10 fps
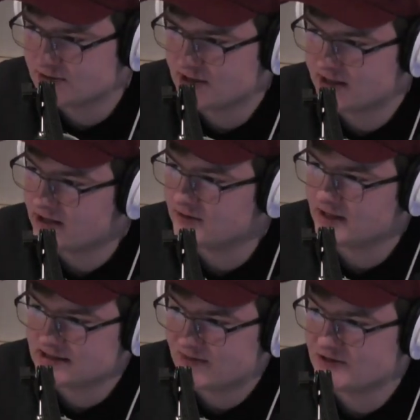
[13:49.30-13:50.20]
now, and
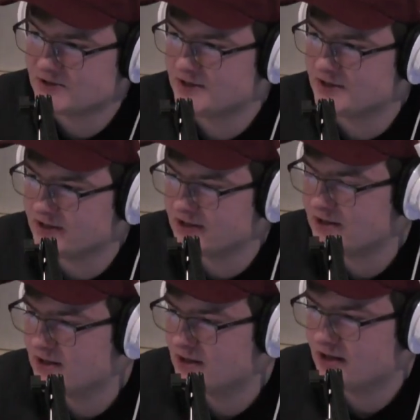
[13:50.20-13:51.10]
last semester I did
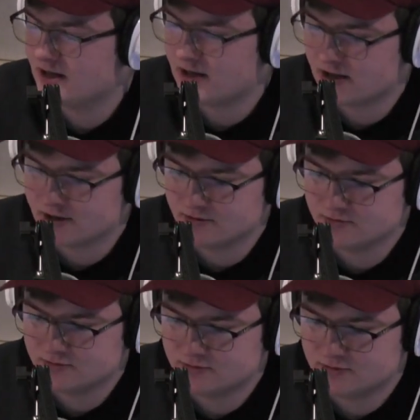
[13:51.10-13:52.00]
a
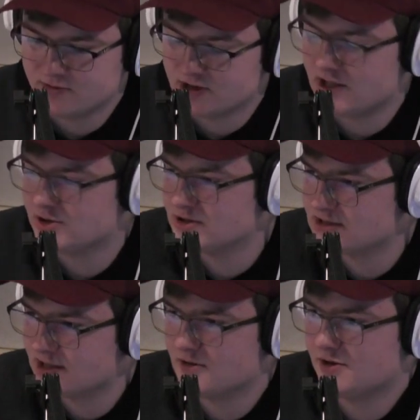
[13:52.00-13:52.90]
communications
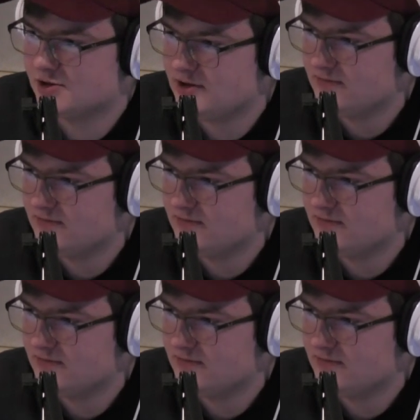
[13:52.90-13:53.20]
technology.